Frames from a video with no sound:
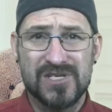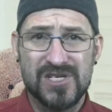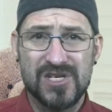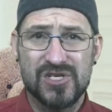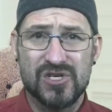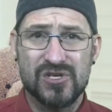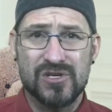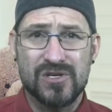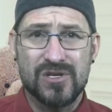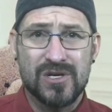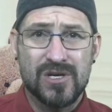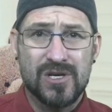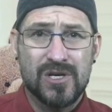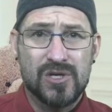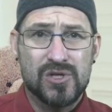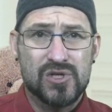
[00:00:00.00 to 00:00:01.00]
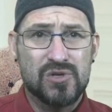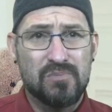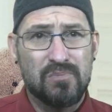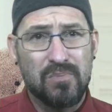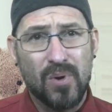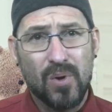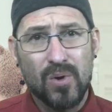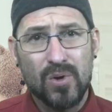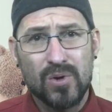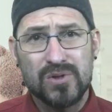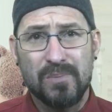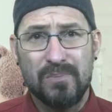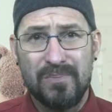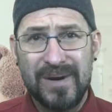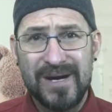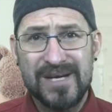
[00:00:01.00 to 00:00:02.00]
decision to build
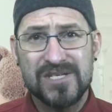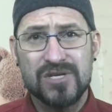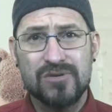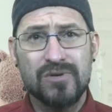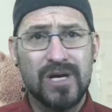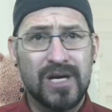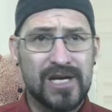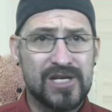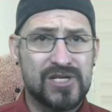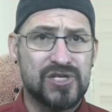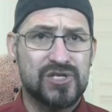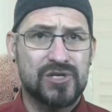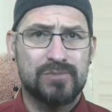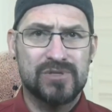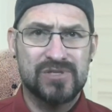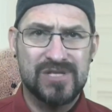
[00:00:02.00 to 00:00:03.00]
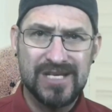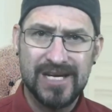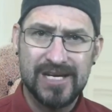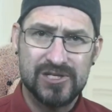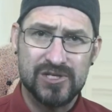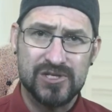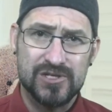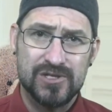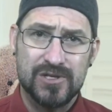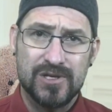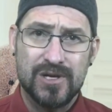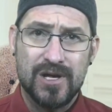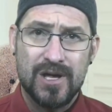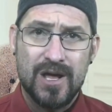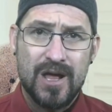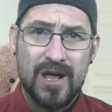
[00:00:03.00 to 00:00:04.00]
better relationship with teenagers?
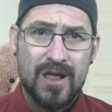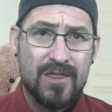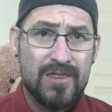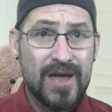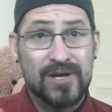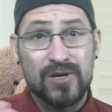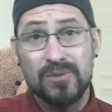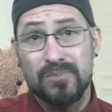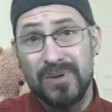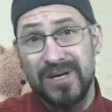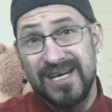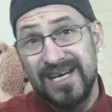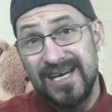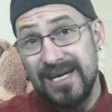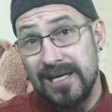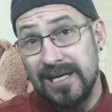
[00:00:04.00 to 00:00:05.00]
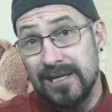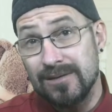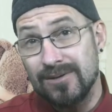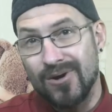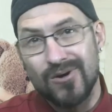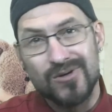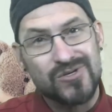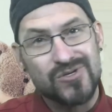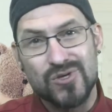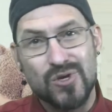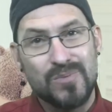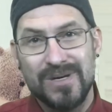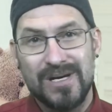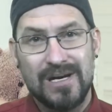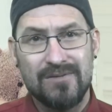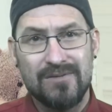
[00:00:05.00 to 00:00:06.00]
That could bring healing on so
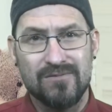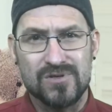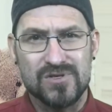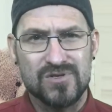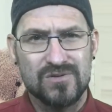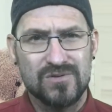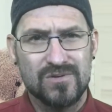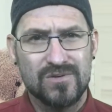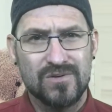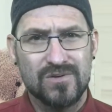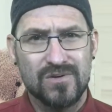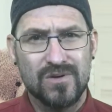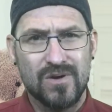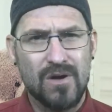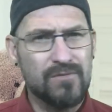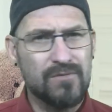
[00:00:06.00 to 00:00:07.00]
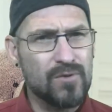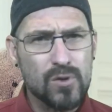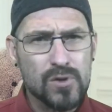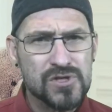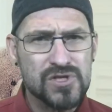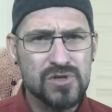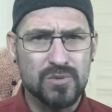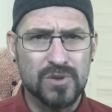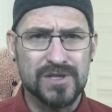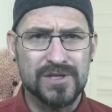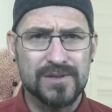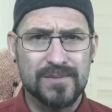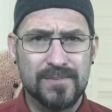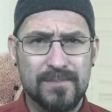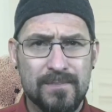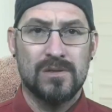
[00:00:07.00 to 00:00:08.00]
many levels. Of course you
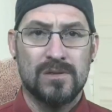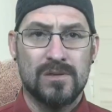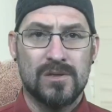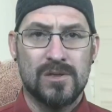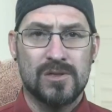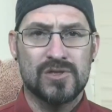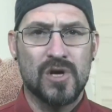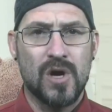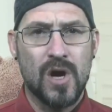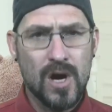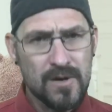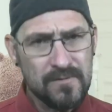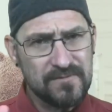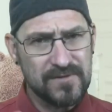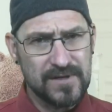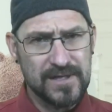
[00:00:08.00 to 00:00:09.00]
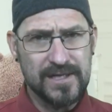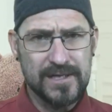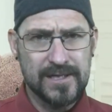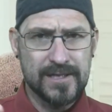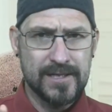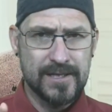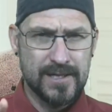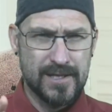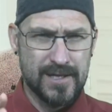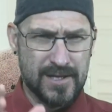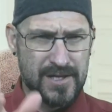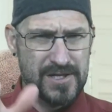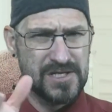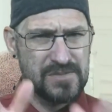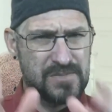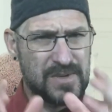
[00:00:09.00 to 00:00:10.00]
would. So hopefully
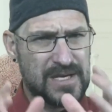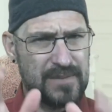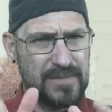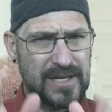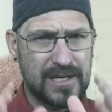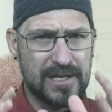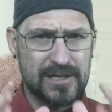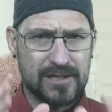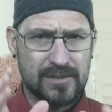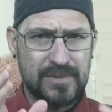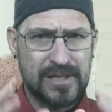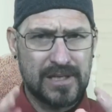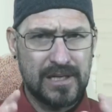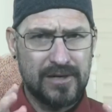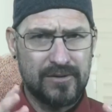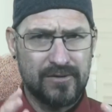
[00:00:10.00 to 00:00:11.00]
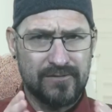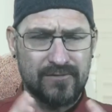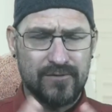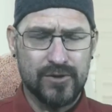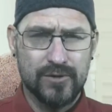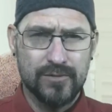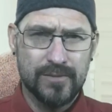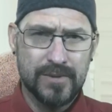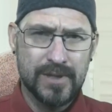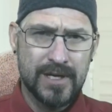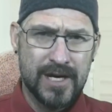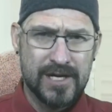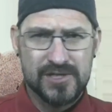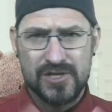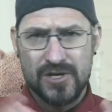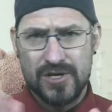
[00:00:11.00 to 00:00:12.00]
this is becoming a little bit clearer for you.
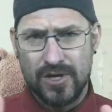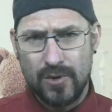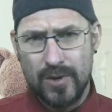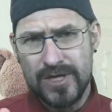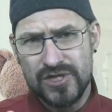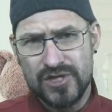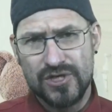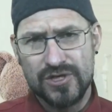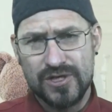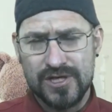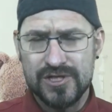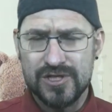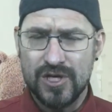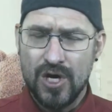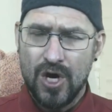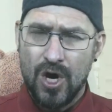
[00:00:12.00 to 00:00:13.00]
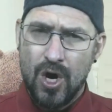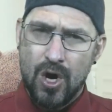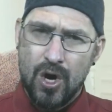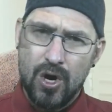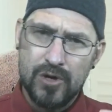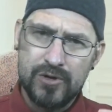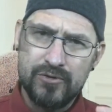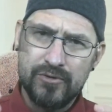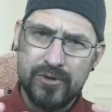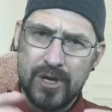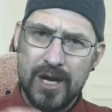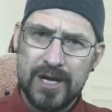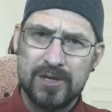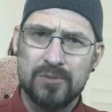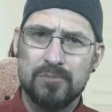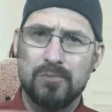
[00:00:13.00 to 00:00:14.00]
And so the question is, are you
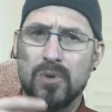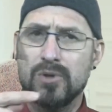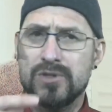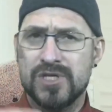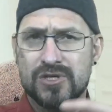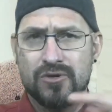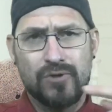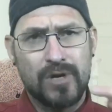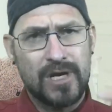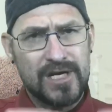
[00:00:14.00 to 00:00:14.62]
relying on building your